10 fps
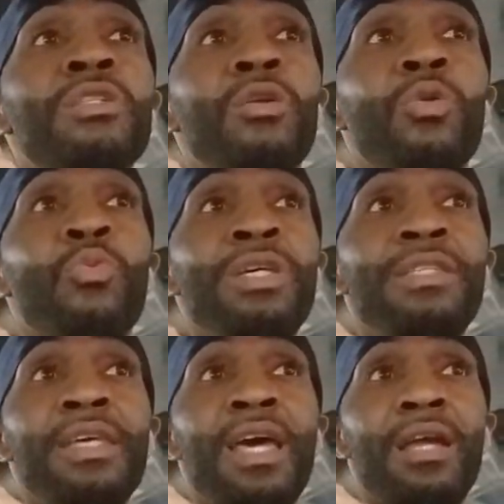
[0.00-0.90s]
in the
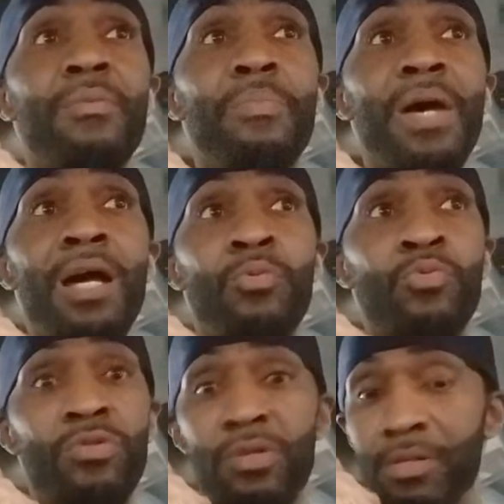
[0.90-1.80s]
Louisiana
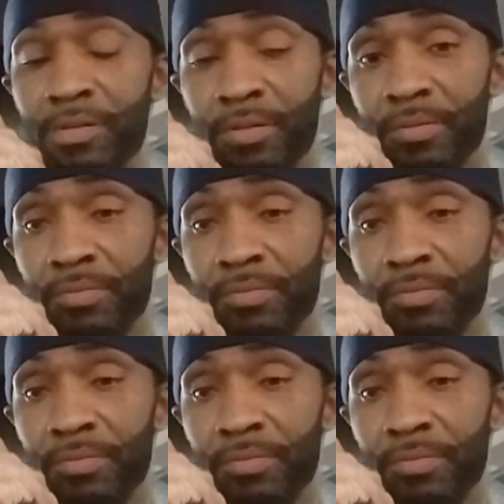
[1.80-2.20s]
backwoods.